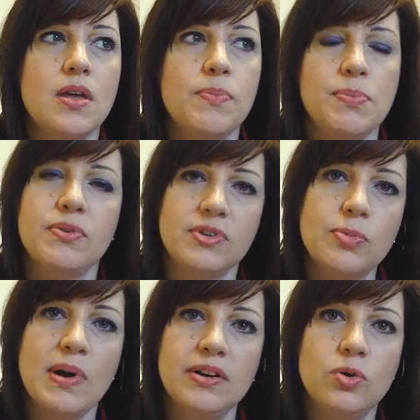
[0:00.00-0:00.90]
people have
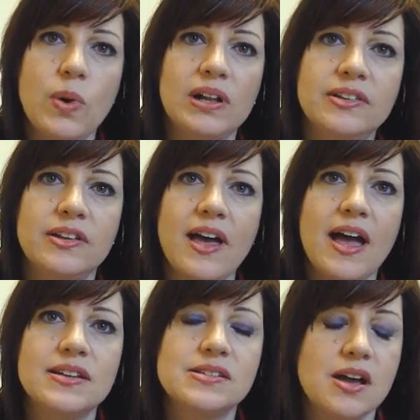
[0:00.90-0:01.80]
responded well to
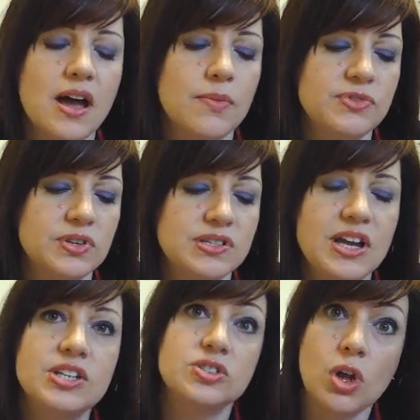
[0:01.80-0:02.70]
that. So it's
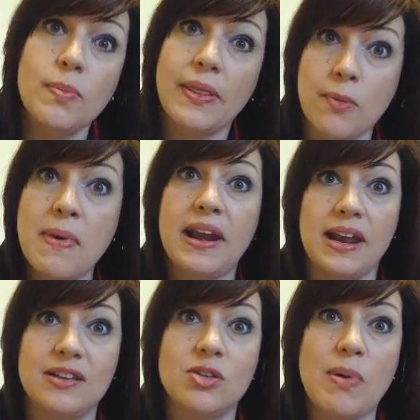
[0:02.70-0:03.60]
not just all about the
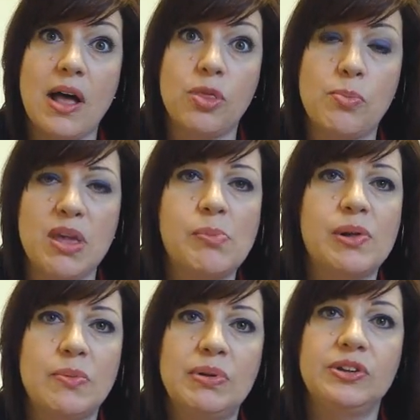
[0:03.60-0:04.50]
money, it's about the
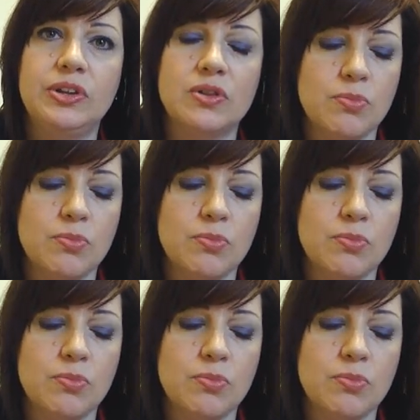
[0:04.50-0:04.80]
people and building the